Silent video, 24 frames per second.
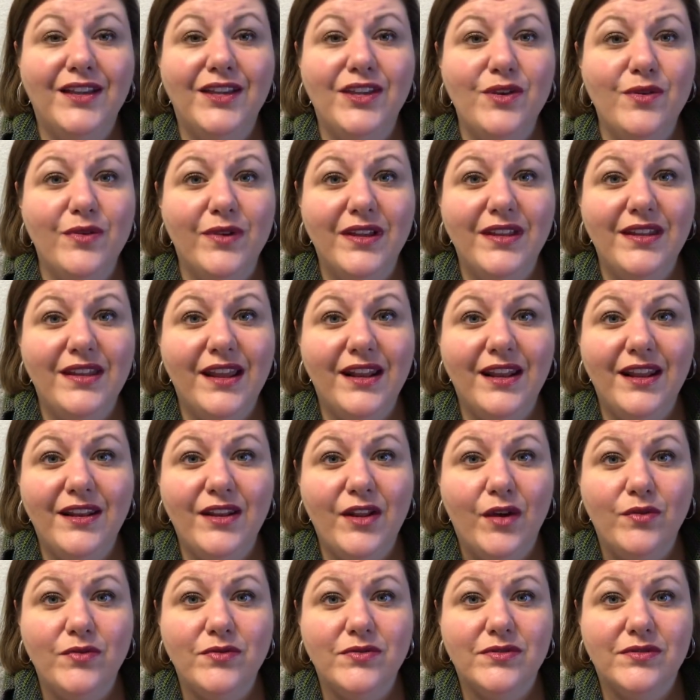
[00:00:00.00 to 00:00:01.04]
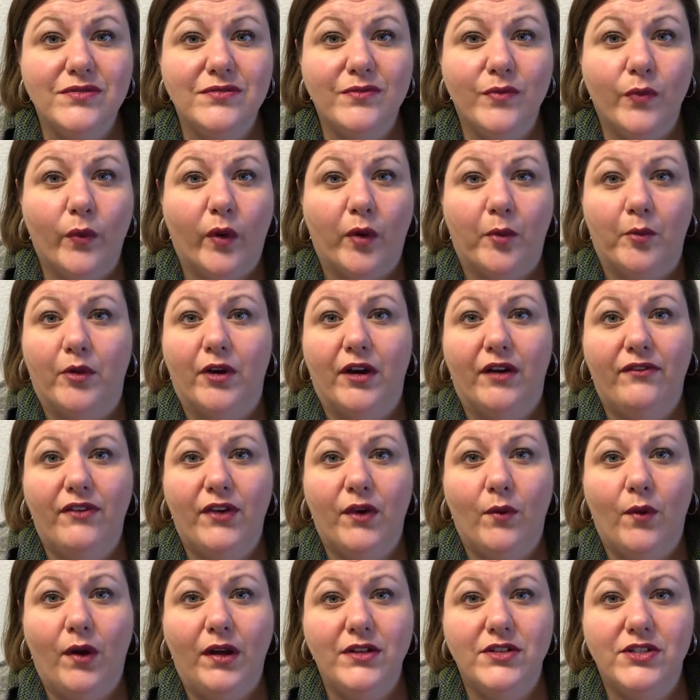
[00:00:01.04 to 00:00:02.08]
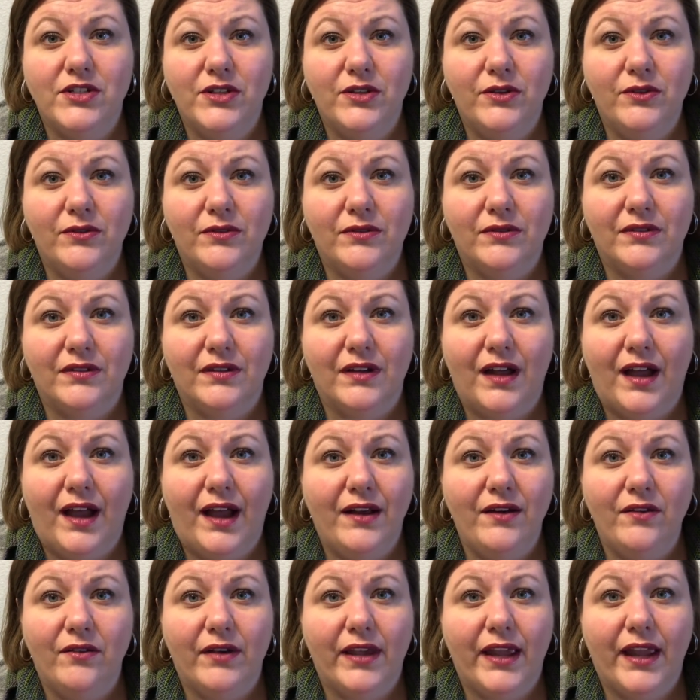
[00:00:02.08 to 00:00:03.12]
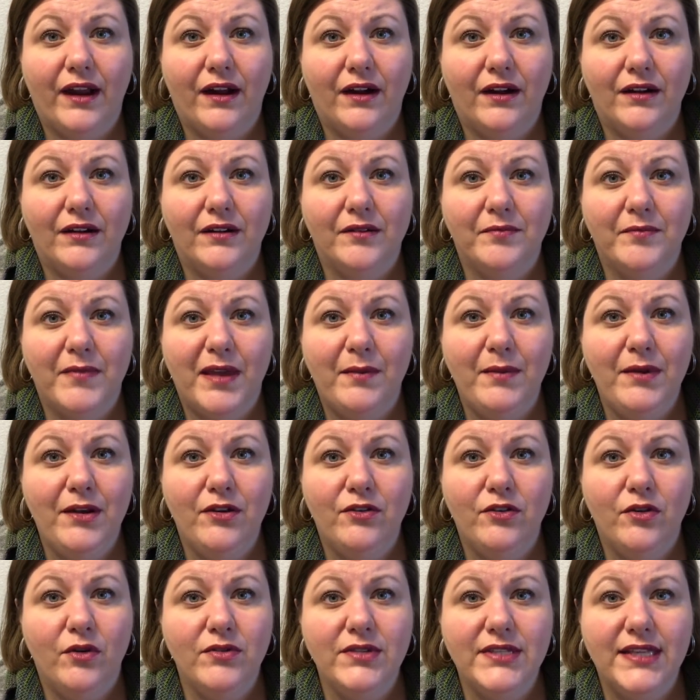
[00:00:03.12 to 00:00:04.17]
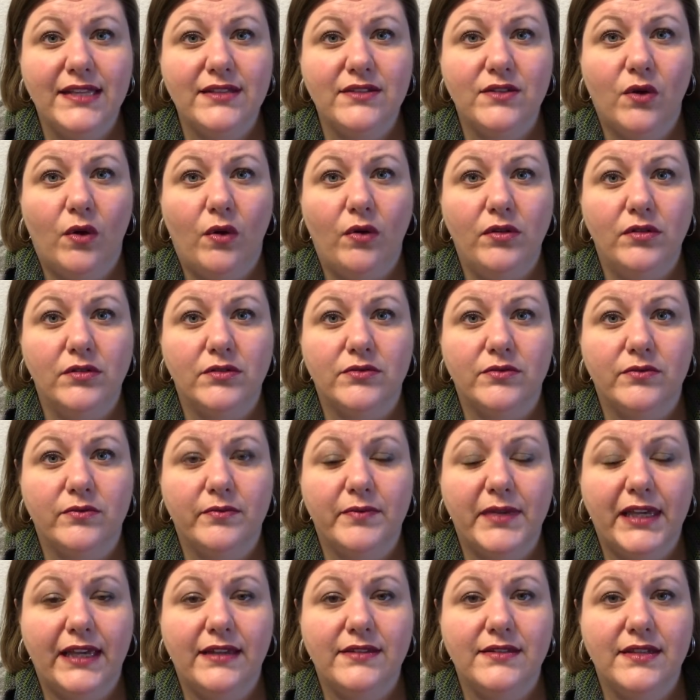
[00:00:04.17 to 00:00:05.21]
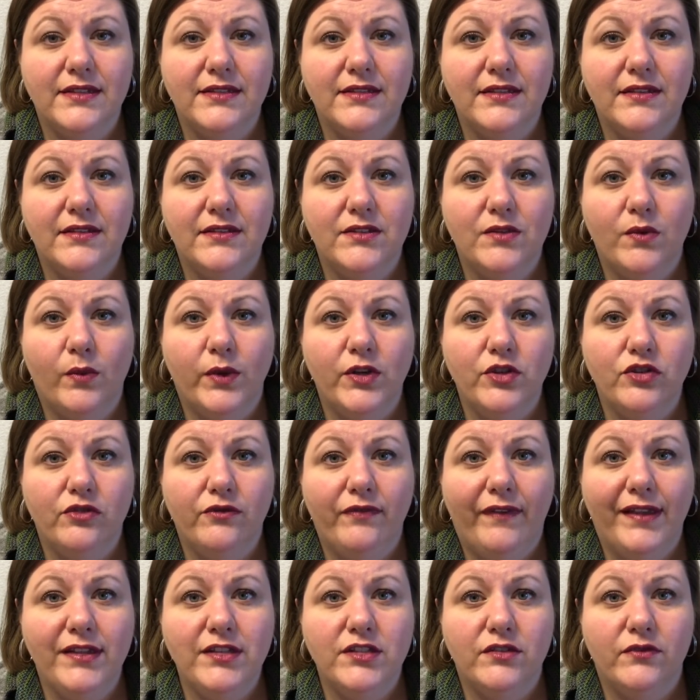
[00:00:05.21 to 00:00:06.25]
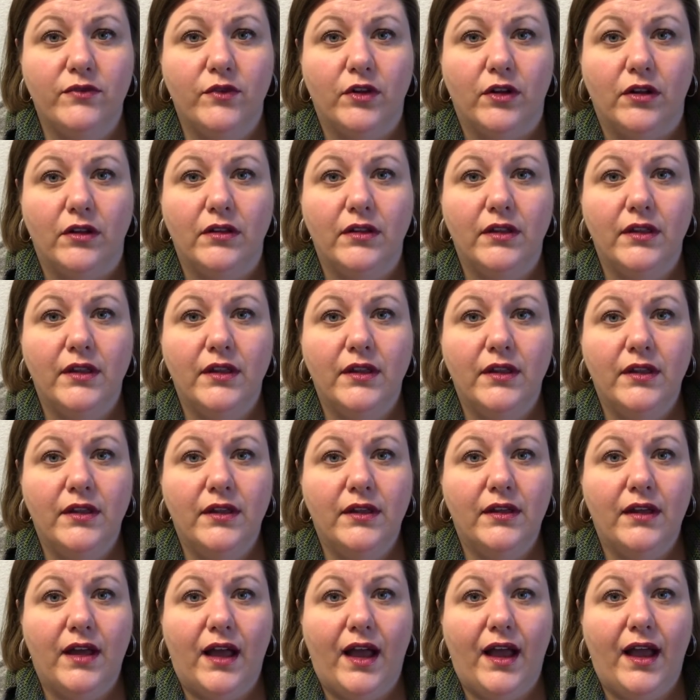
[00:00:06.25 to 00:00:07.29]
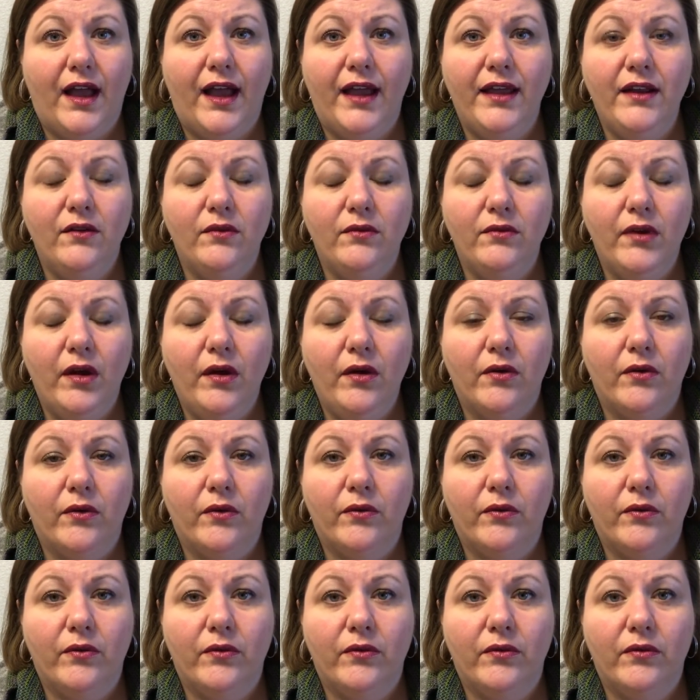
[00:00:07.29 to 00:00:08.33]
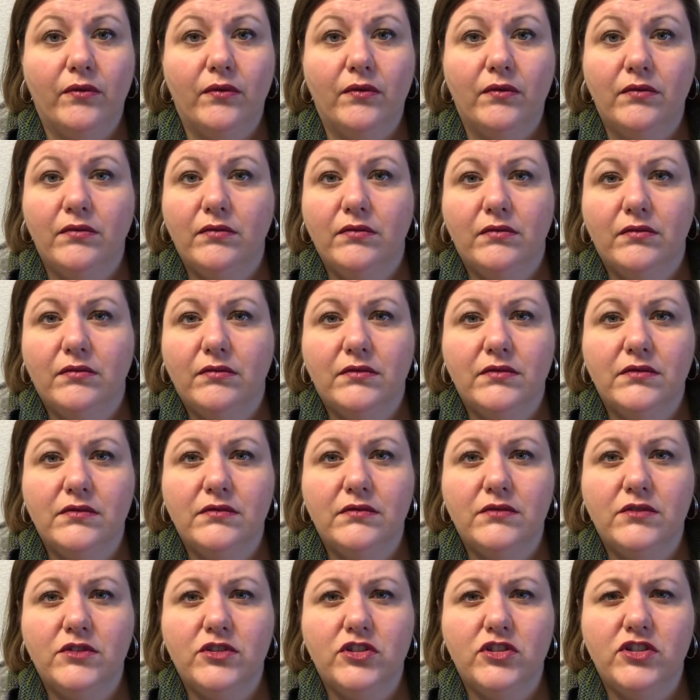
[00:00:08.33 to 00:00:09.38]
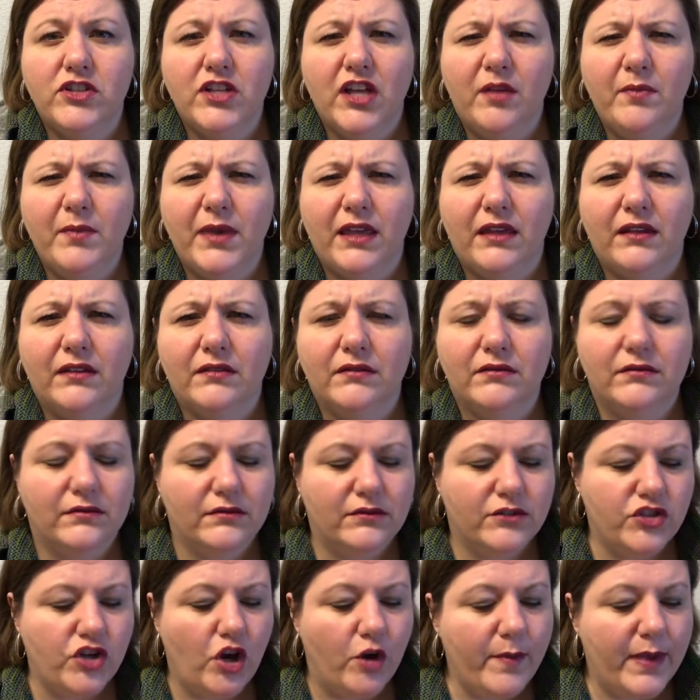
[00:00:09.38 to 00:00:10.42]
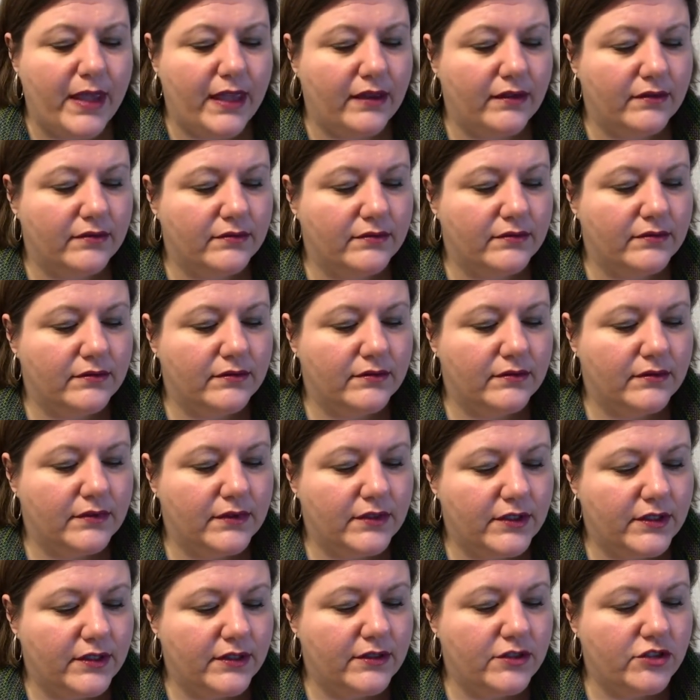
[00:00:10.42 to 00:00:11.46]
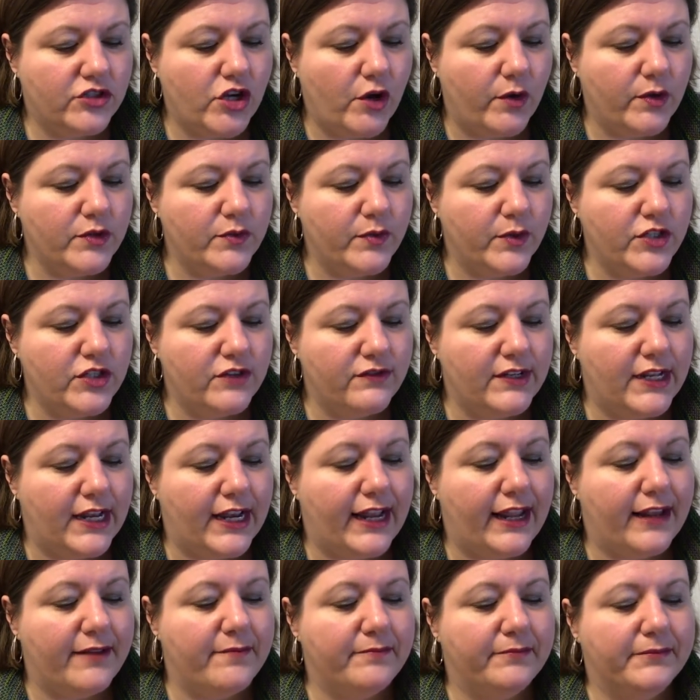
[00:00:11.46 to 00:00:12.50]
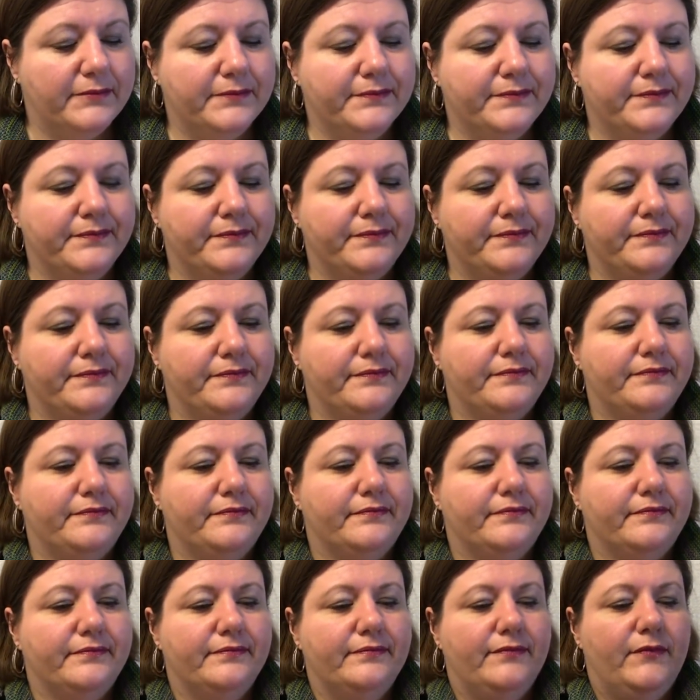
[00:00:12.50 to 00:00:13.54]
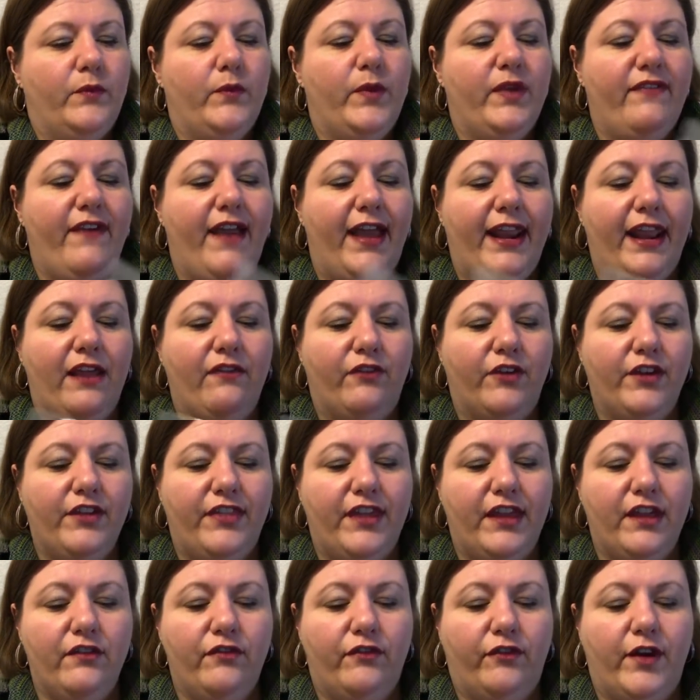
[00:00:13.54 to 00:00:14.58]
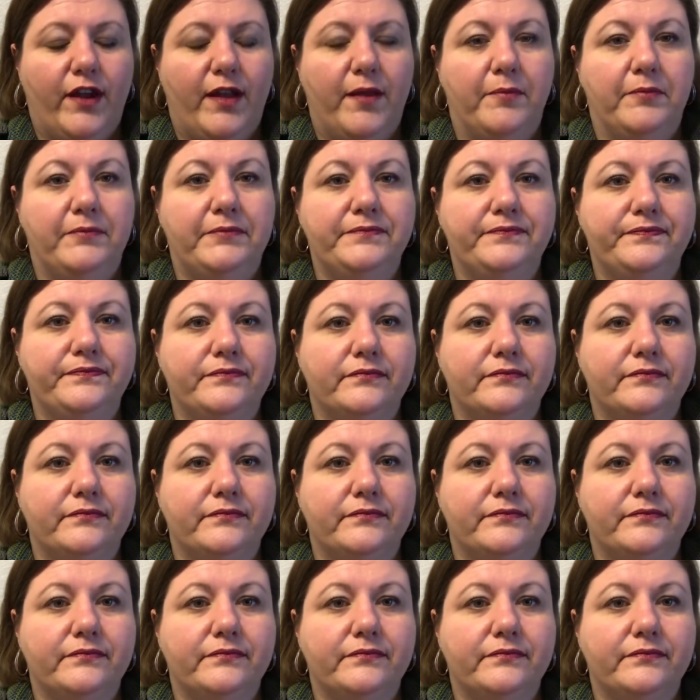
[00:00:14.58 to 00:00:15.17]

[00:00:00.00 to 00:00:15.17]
You could knit a nose warmer if you want to. I don't care. Maybe your nose gets cold because it's a winter festival. I don't know. Just tell me. Show me. Show us what you've knitted. We've had everything from,